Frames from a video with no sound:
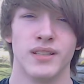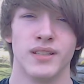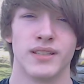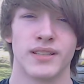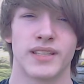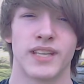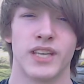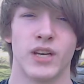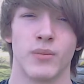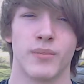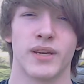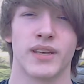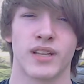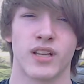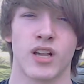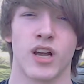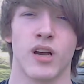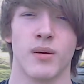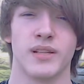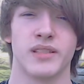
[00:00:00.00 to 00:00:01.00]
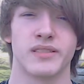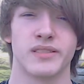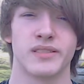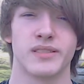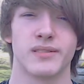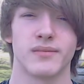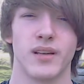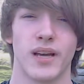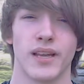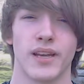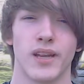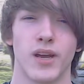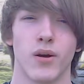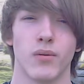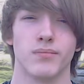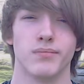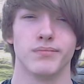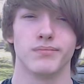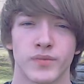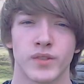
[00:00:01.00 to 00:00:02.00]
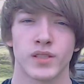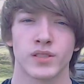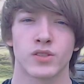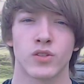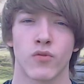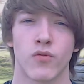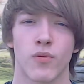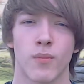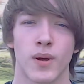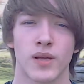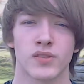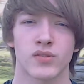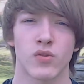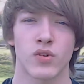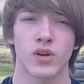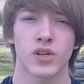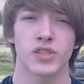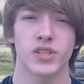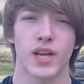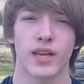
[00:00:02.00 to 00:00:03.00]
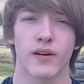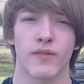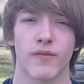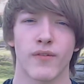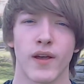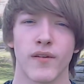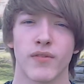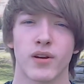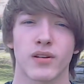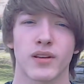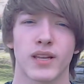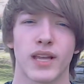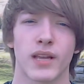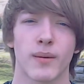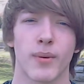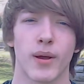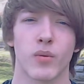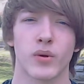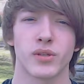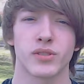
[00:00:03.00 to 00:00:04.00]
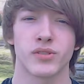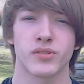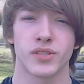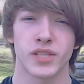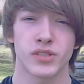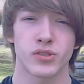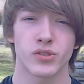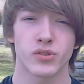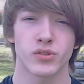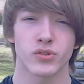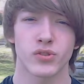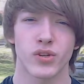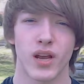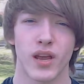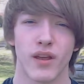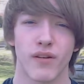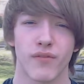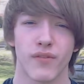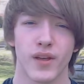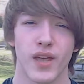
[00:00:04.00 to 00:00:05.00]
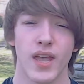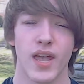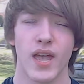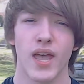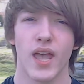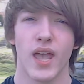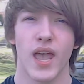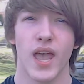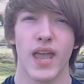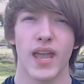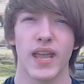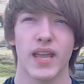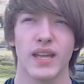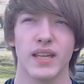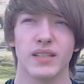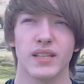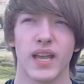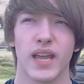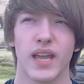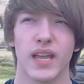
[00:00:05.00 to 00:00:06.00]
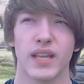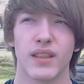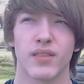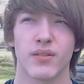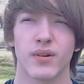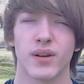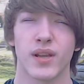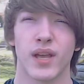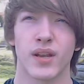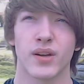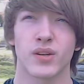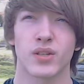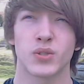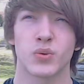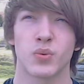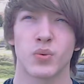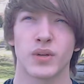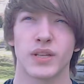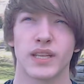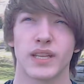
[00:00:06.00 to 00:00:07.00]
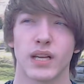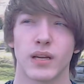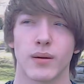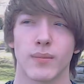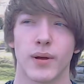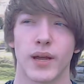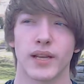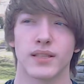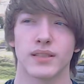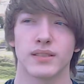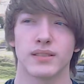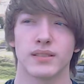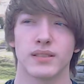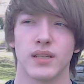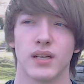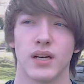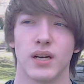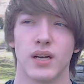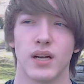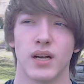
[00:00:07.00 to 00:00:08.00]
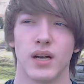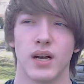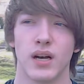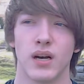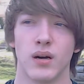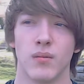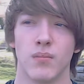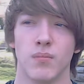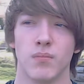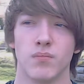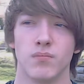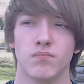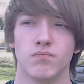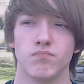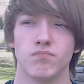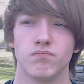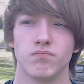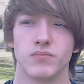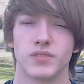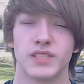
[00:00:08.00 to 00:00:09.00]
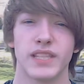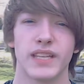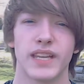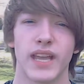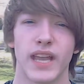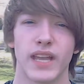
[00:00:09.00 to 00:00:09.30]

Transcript: Kill me in the comments, I know. So for my storage, I got a 500 gigabyte Western Digital drive and a 320 gigabyte Seagate